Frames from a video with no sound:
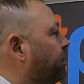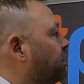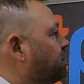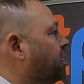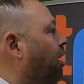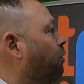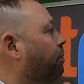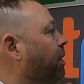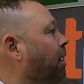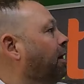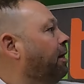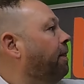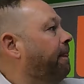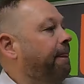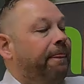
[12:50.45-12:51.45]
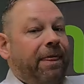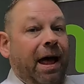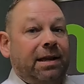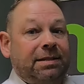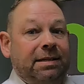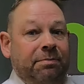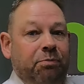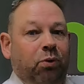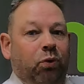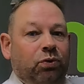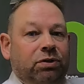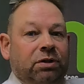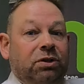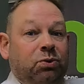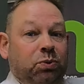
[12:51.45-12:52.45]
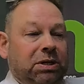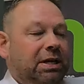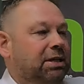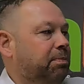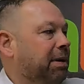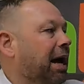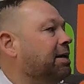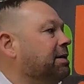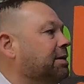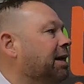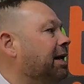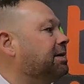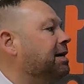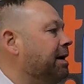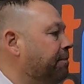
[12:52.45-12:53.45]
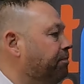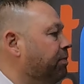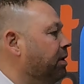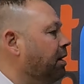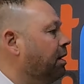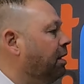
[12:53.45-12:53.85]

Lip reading: So that's important because we need to be adding that in.